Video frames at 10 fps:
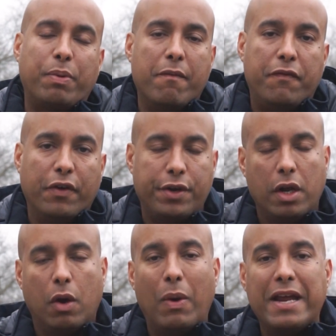Brentford,
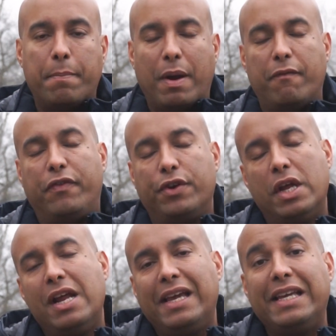away at Brentford,
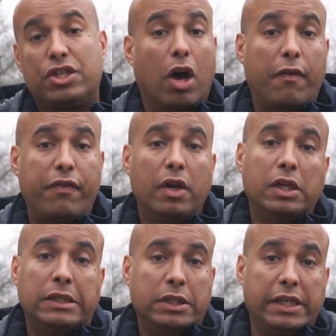is off.
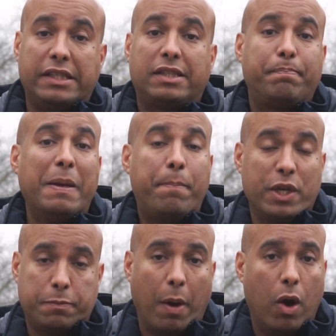It's been
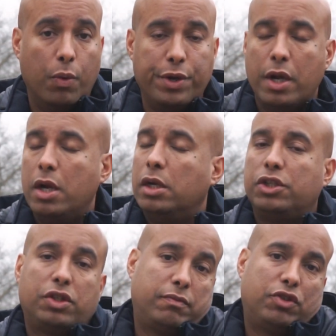postponed
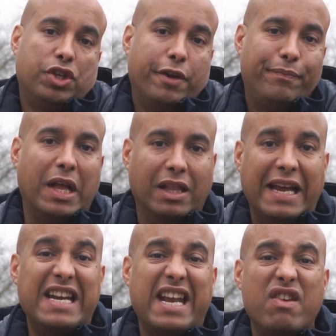to a
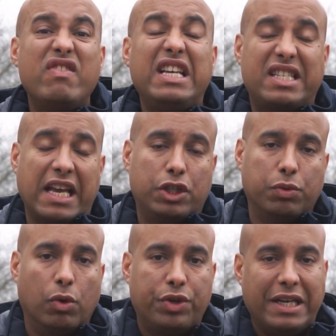later date.
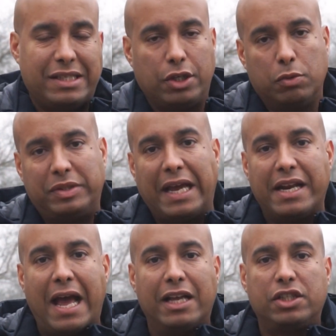Rescheduled is the update
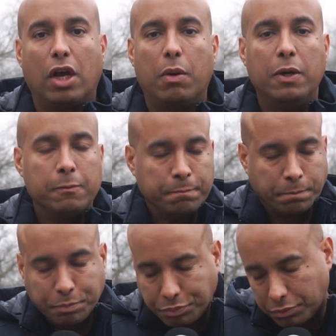there, so
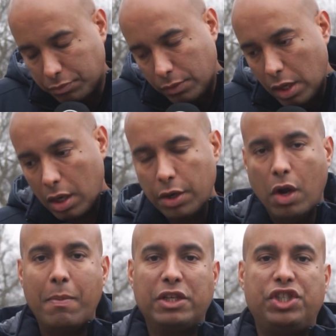
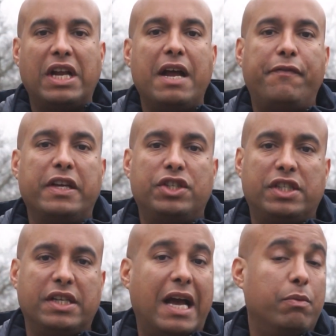no Manchester United fixture
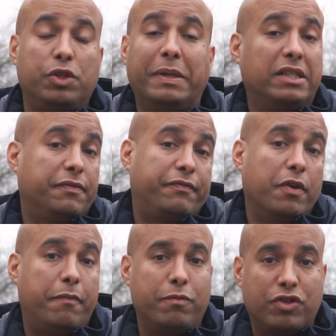tonight, which means
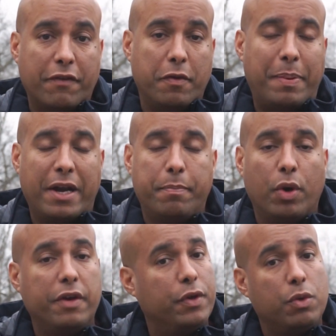for Stretford Paddock
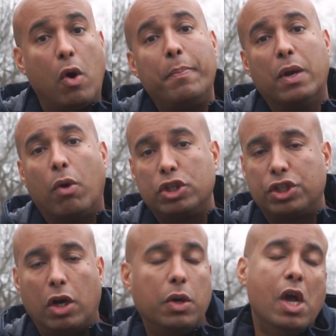point of view, there won't be a watch
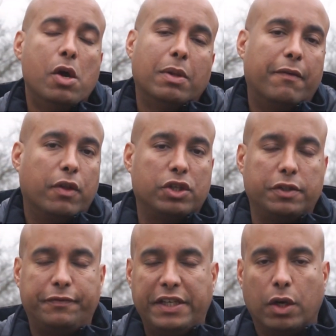along. We'll have lots
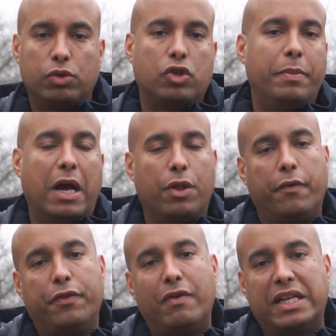of videos coming out though
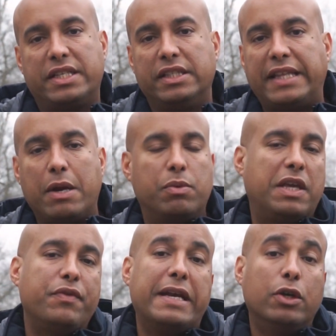for the rest of the day. We'll
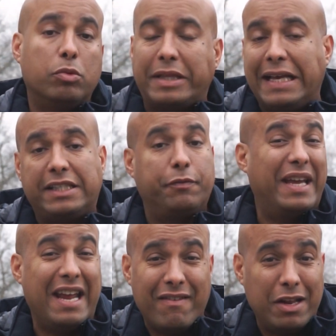give you any updates if we
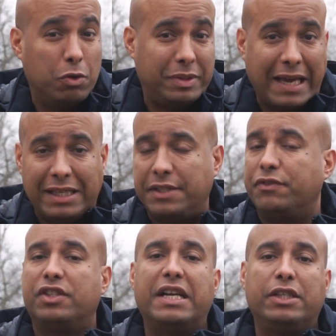hear any updates, if
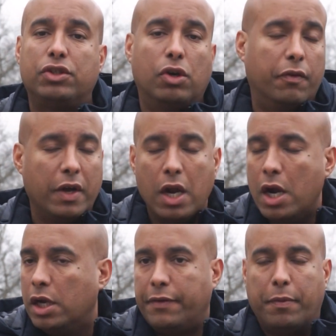there's any sort
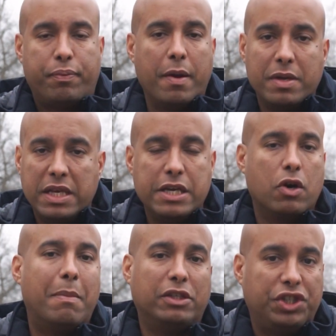of, if the Premier League
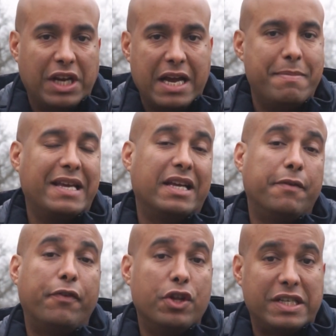or Manchester United make any
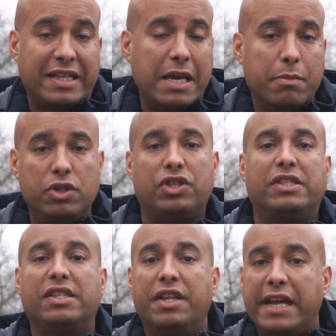further statements
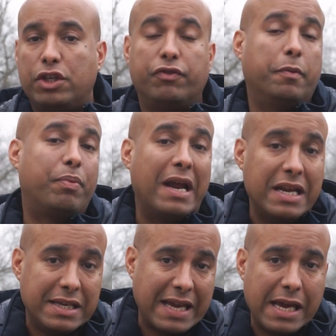as to the nature of the
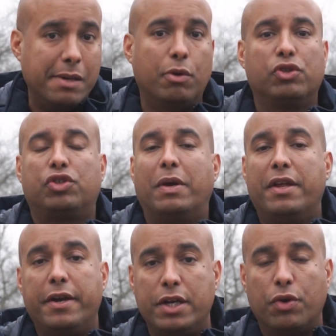Brighton game, or so whether
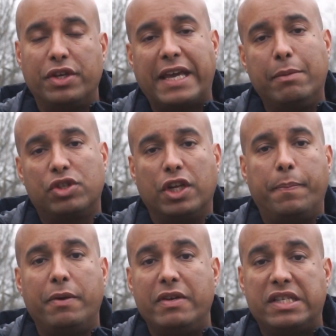any other games are going to
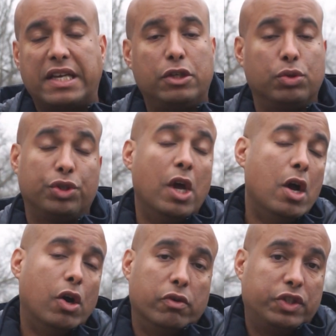be rescheduled,
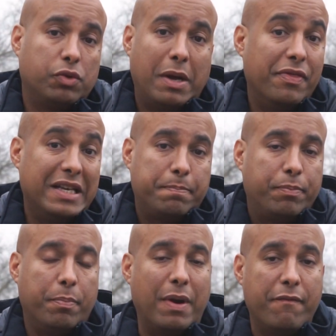or as to when the
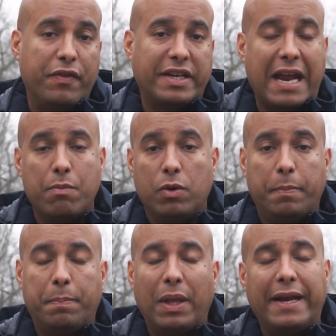Brentford game will
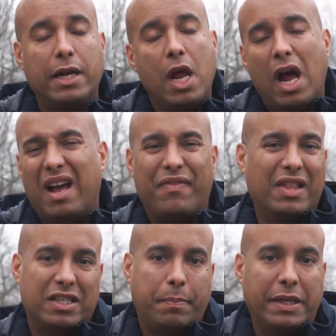be played. I think
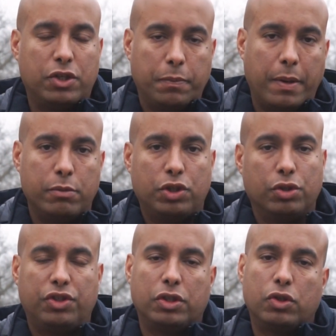that's a bit too
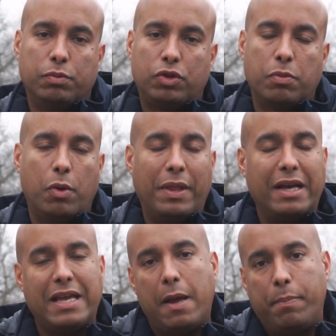premature to come up with
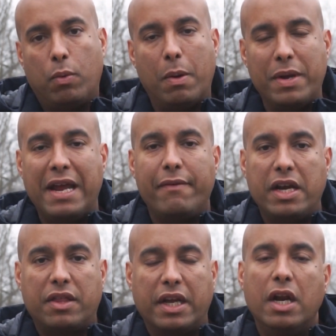that yet, but when we hear
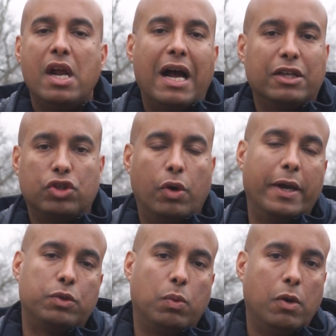anything, as
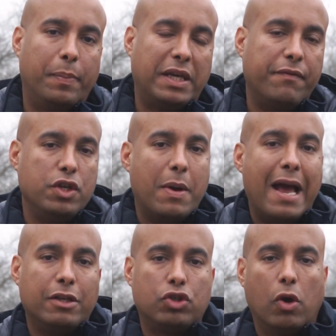always, we will be giving you a
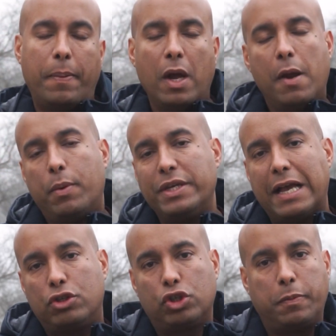heads up. But
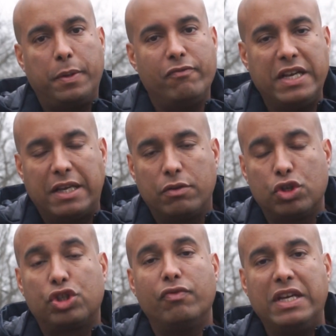yeah, just to
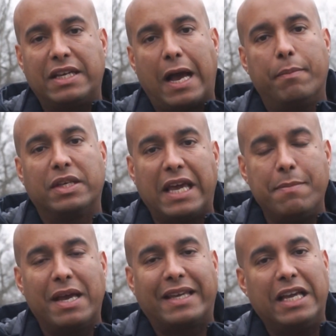recap, the
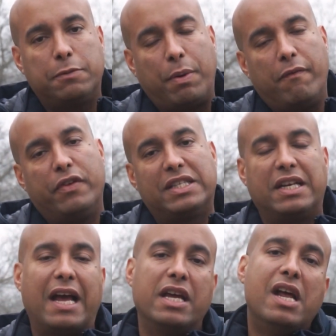game against Brentford
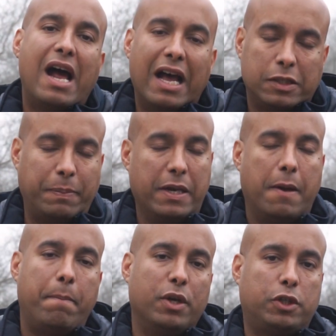tonight has been
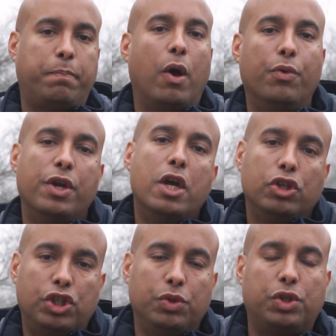postponed
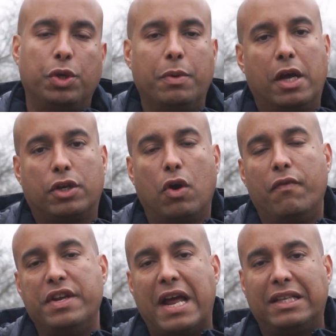due to a
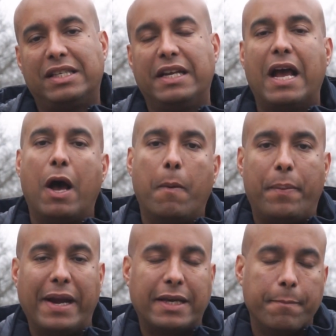COVID-19 outbreak.